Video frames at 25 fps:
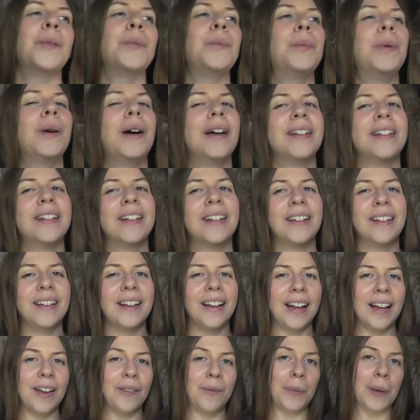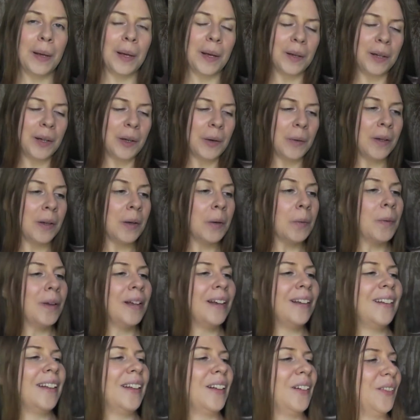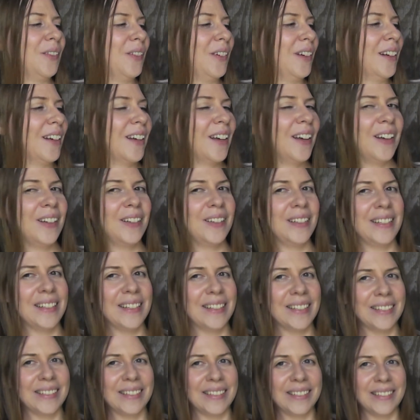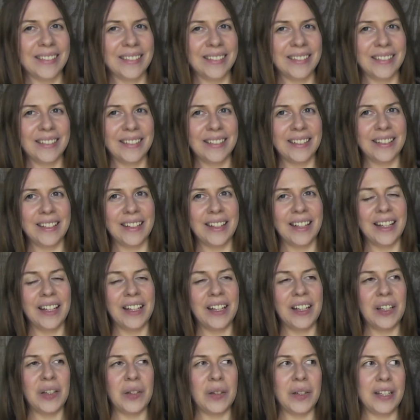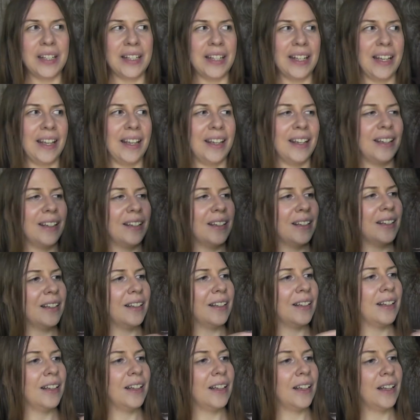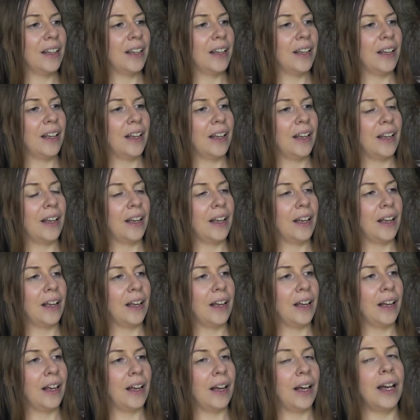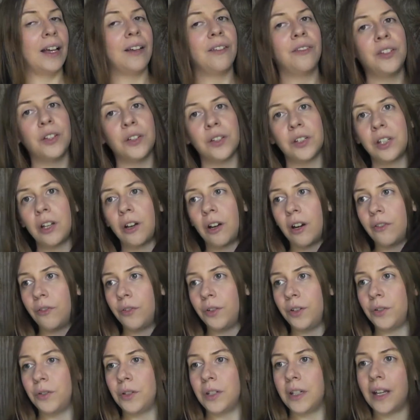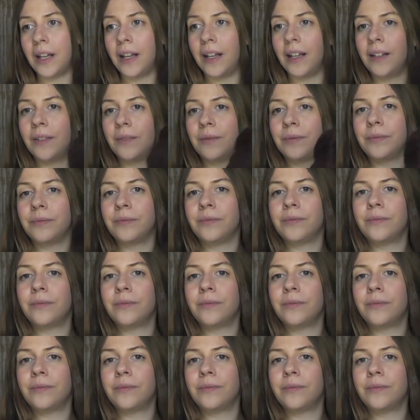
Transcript: But I bear no ill will, little fur coat. You see, I feel sorry for you today.